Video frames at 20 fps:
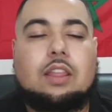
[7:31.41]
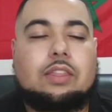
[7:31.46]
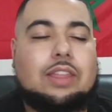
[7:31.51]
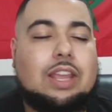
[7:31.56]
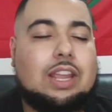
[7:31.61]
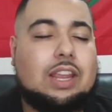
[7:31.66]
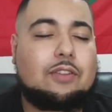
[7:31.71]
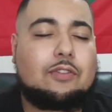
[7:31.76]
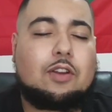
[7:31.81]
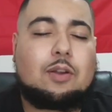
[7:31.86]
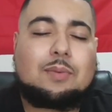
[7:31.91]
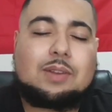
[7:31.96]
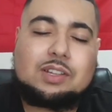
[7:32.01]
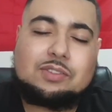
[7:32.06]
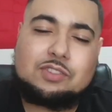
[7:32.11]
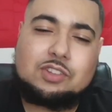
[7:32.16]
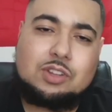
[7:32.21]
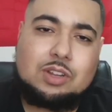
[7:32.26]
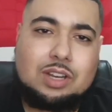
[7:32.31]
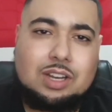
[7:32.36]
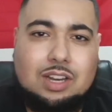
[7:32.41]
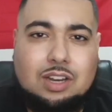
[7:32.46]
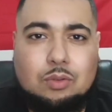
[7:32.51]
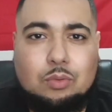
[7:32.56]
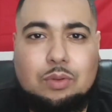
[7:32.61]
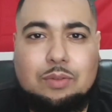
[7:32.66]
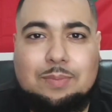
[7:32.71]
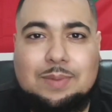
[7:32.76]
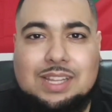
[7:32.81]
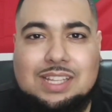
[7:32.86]
Thank you very much for tuning in
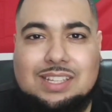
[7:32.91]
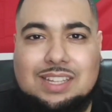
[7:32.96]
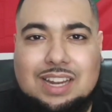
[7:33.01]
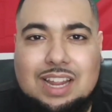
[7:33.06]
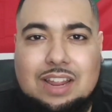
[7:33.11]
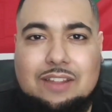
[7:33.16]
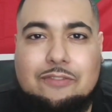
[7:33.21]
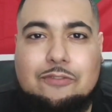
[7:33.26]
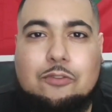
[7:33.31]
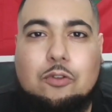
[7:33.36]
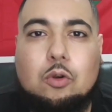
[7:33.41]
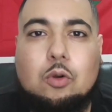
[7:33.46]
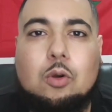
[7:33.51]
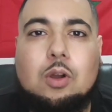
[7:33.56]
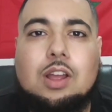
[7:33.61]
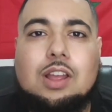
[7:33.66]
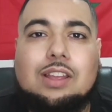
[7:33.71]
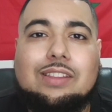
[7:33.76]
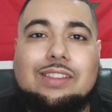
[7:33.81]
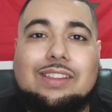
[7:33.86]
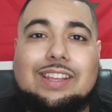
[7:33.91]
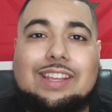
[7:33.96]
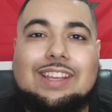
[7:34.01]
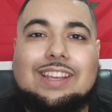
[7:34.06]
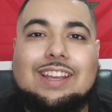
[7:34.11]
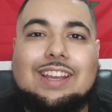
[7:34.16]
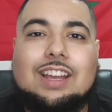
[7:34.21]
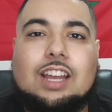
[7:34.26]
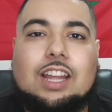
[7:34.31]
with me today for the